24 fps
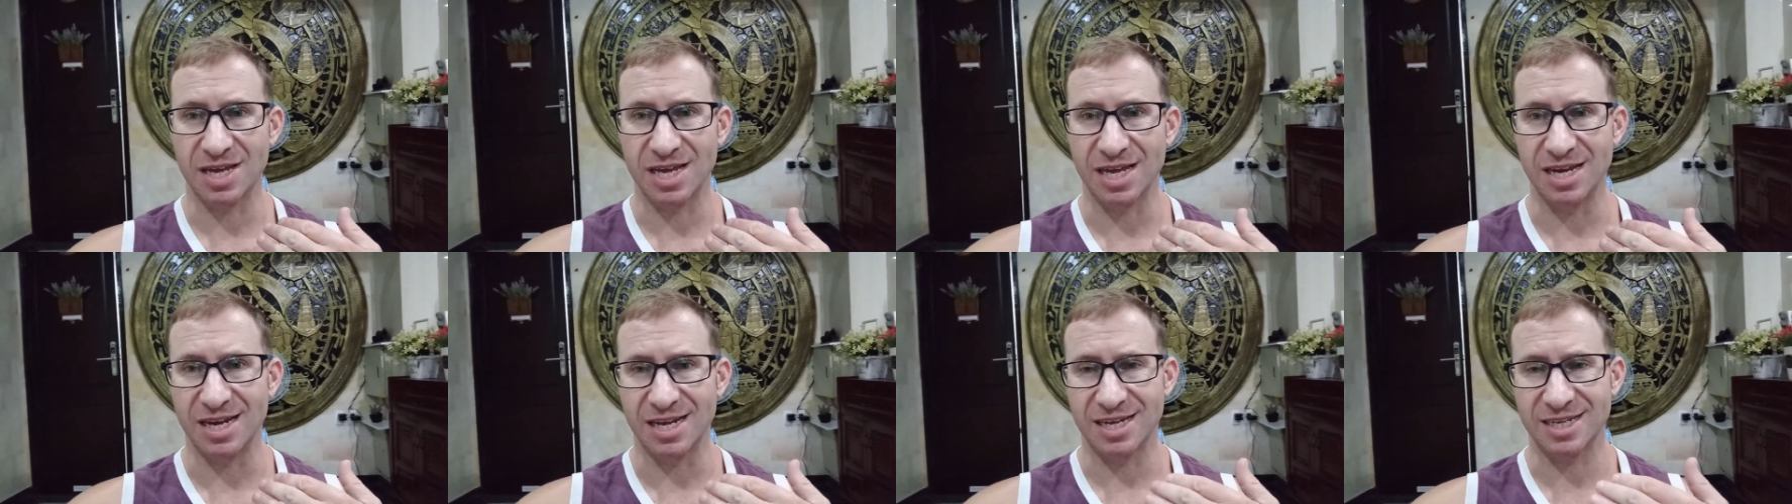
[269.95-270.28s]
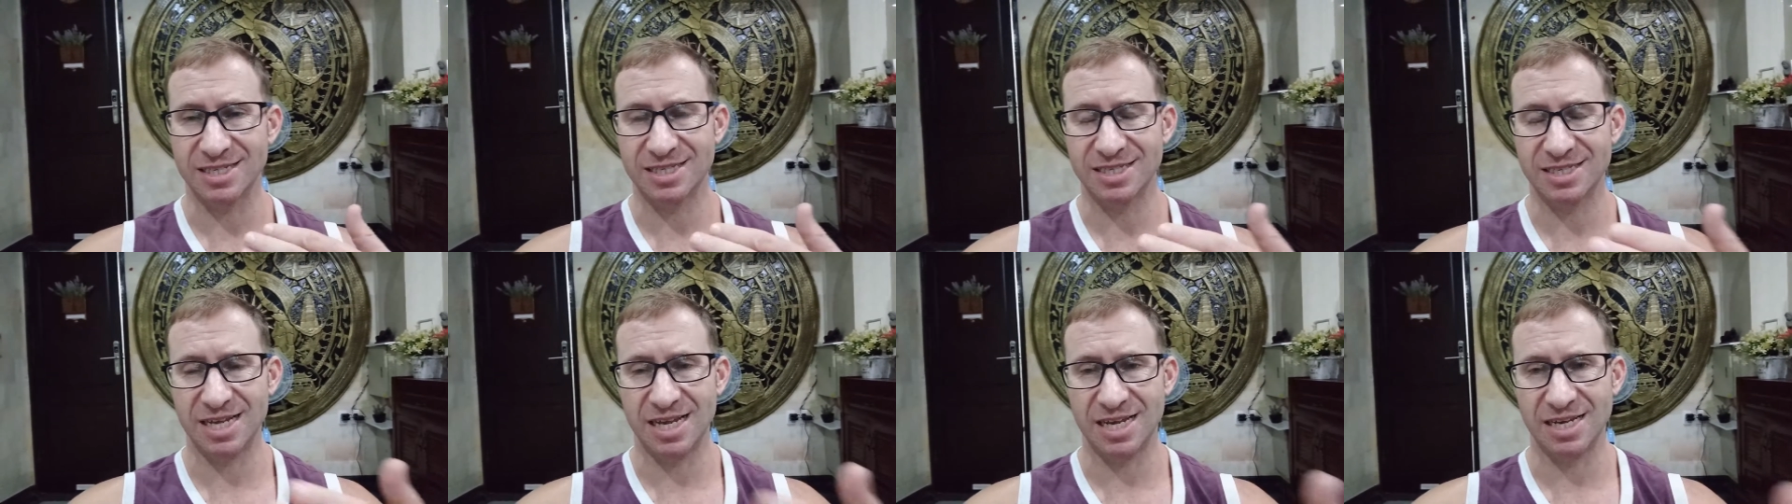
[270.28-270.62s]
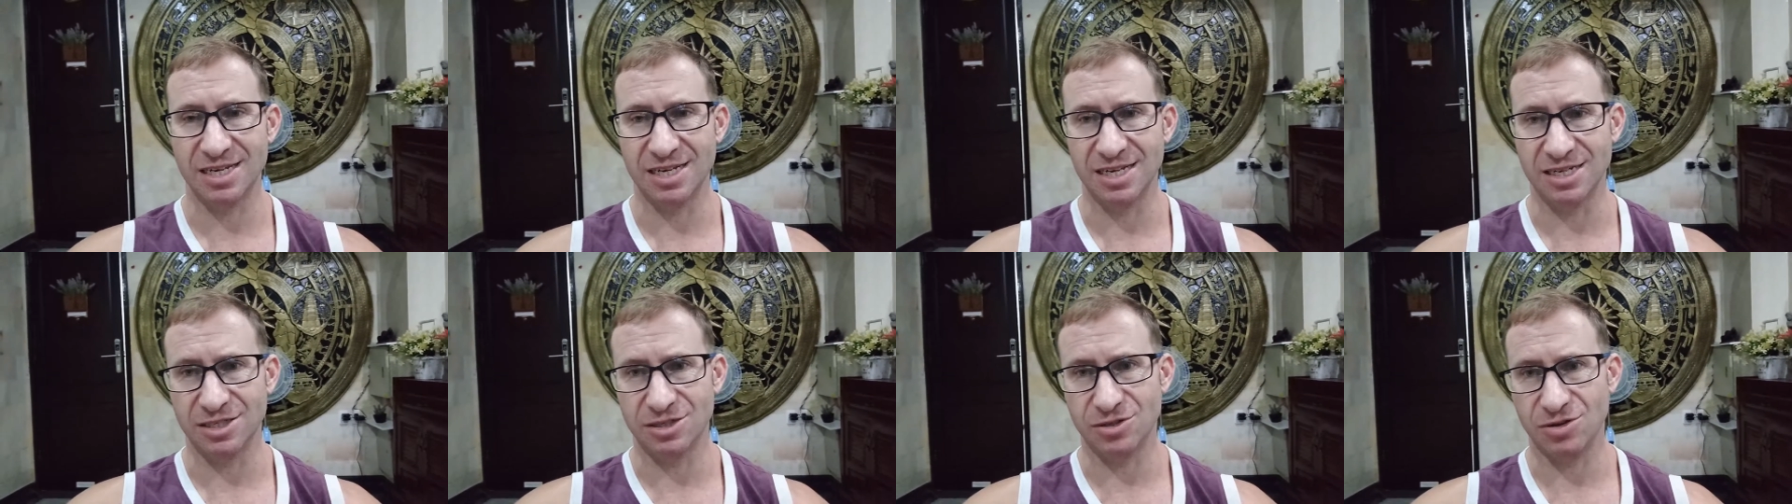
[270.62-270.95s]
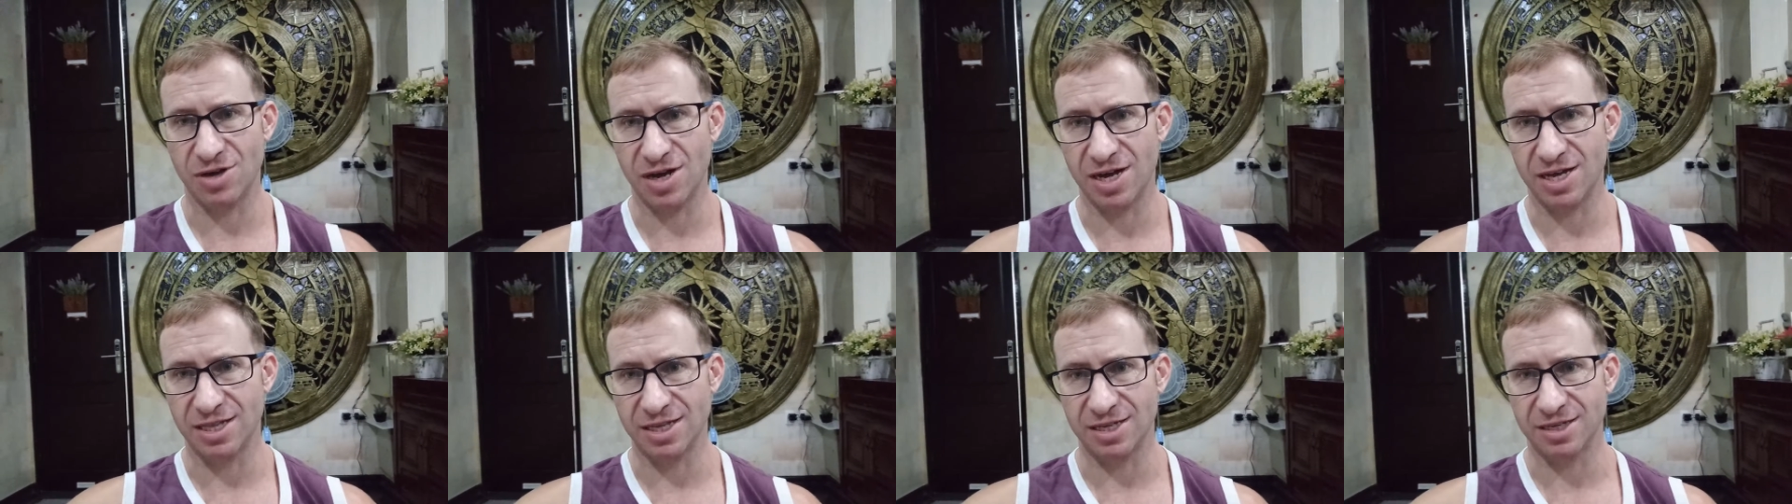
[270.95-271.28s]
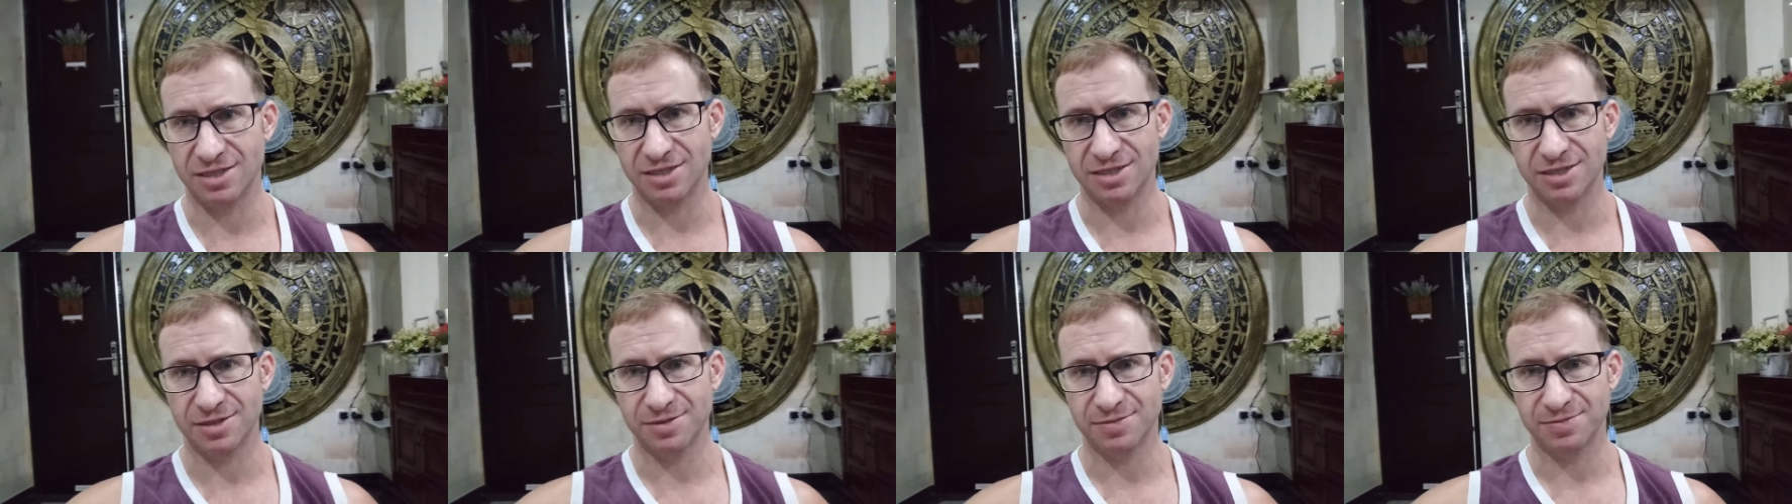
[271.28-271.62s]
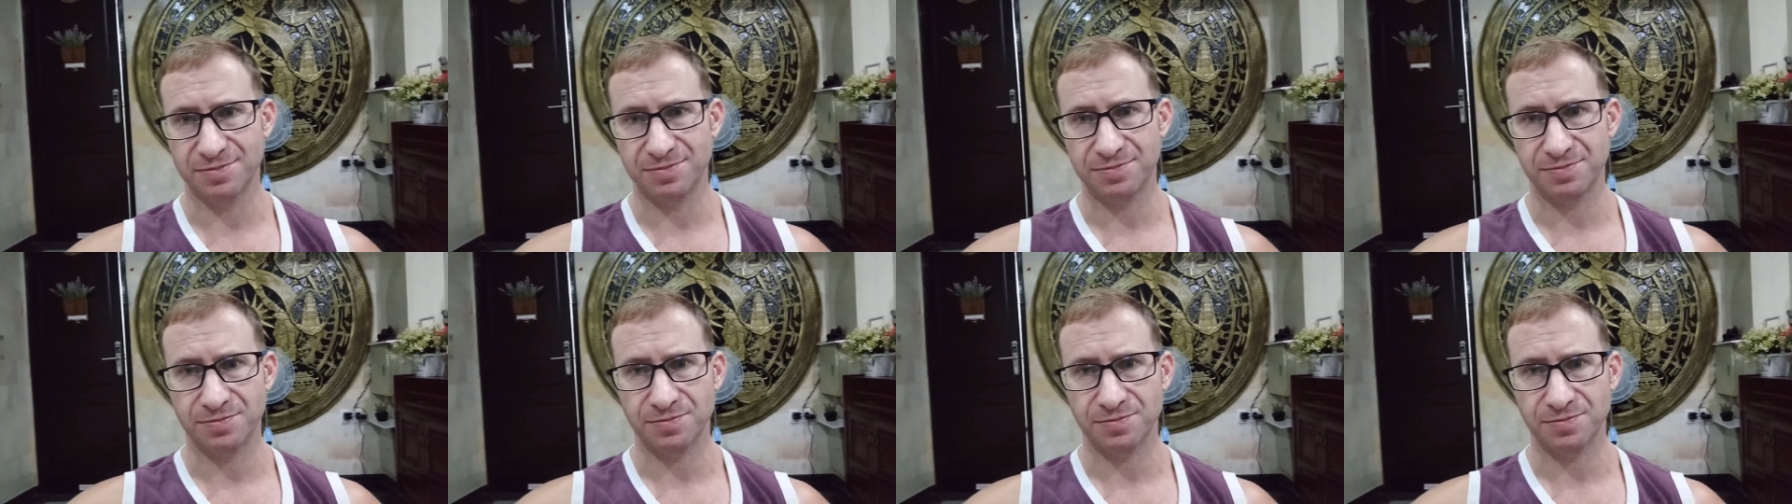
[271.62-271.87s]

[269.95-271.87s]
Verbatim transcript: can extend it to others.